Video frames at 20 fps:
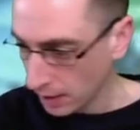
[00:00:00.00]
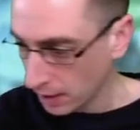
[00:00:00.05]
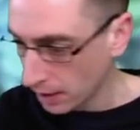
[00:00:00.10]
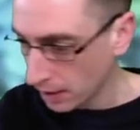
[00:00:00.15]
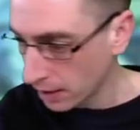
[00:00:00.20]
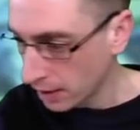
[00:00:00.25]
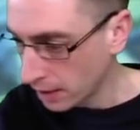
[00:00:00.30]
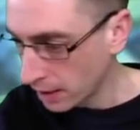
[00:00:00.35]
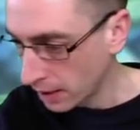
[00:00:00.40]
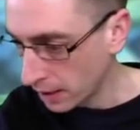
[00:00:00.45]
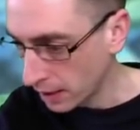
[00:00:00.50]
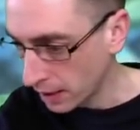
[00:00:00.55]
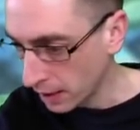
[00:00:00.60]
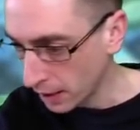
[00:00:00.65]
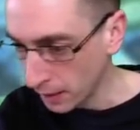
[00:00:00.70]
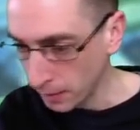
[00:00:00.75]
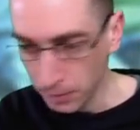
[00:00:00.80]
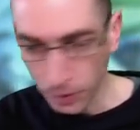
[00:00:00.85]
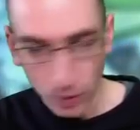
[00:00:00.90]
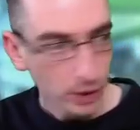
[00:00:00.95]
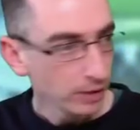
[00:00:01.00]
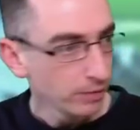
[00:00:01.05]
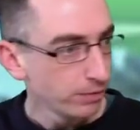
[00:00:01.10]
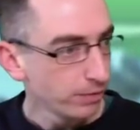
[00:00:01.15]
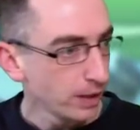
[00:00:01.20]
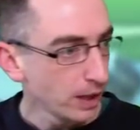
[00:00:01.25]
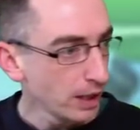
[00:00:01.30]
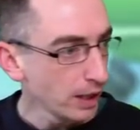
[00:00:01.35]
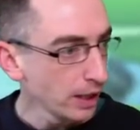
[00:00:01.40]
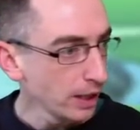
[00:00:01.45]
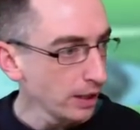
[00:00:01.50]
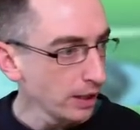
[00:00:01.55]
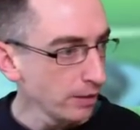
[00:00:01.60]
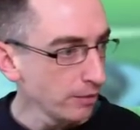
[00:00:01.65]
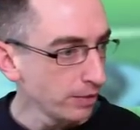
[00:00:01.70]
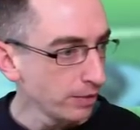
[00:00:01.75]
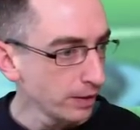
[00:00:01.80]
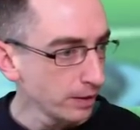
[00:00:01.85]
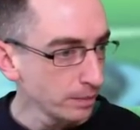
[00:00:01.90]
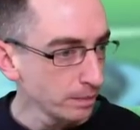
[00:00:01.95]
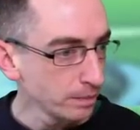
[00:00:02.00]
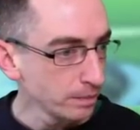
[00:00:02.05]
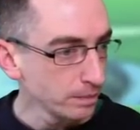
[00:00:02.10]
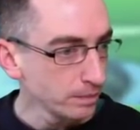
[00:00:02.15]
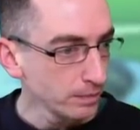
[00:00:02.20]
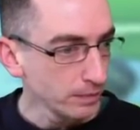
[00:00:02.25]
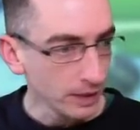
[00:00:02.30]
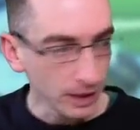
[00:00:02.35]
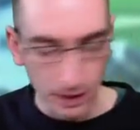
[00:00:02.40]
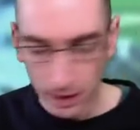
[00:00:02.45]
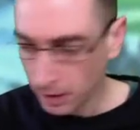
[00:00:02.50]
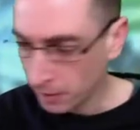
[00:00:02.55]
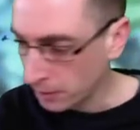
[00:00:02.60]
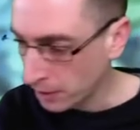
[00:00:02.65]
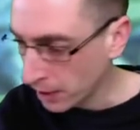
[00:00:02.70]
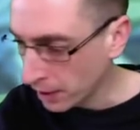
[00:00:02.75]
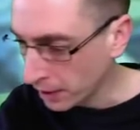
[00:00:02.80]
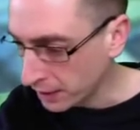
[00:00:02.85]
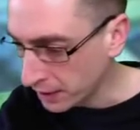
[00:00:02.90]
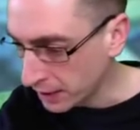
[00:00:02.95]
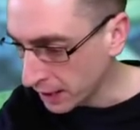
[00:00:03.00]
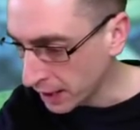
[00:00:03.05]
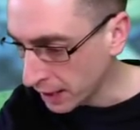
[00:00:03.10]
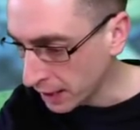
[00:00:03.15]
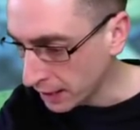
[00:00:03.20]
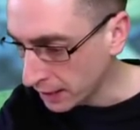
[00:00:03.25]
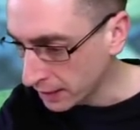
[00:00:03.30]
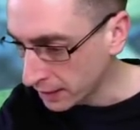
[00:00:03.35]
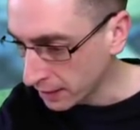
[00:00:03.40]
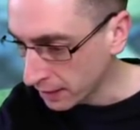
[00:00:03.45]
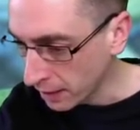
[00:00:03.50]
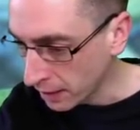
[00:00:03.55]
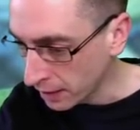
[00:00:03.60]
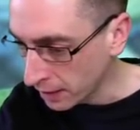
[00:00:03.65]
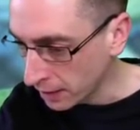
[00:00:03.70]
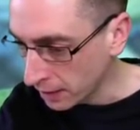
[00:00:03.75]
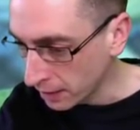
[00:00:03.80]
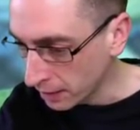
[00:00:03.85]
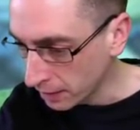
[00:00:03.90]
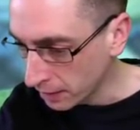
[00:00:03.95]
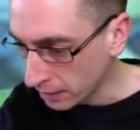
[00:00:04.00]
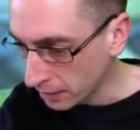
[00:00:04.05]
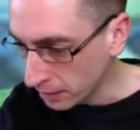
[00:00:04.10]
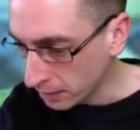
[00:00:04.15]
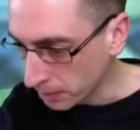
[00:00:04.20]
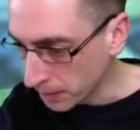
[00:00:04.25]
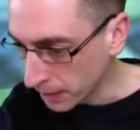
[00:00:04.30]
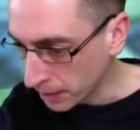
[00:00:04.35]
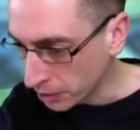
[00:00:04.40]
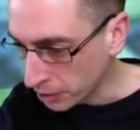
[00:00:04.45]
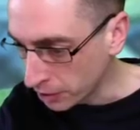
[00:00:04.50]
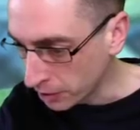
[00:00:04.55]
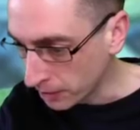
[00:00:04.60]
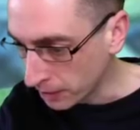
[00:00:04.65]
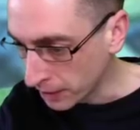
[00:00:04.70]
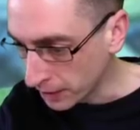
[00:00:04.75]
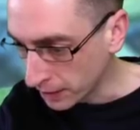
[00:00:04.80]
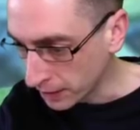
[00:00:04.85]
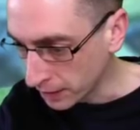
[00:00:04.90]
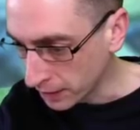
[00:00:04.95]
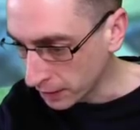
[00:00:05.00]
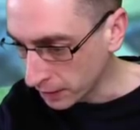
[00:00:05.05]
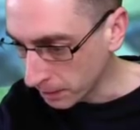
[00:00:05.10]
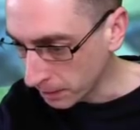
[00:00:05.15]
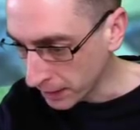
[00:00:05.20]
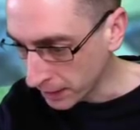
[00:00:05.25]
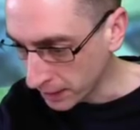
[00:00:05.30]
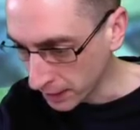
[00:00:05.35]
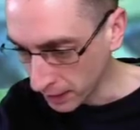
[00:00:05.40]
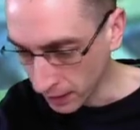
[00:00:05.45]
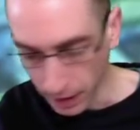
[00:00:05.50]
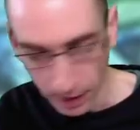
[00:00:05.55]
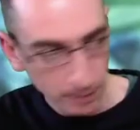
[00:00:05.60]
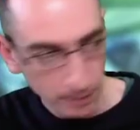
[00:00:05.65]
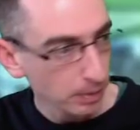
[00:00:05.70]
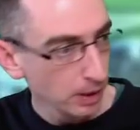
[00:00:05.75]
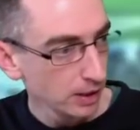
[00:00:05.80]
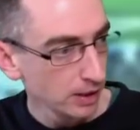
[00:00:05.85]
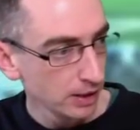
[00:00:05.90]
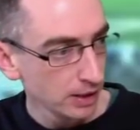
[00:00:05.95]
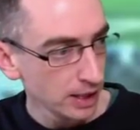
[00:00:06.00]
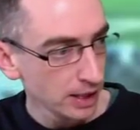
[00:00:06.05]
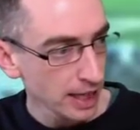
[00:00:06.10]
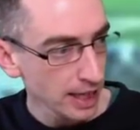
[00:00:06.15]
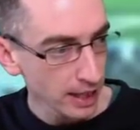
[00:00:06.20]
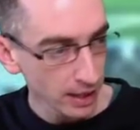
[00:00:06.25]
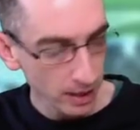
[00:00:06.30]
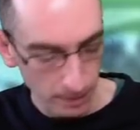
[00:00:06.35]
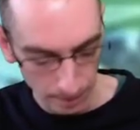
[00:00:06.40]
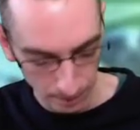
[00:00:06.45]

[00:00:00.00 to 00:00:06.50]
And 8.5, 98 slider, play true distance basically, plus 10.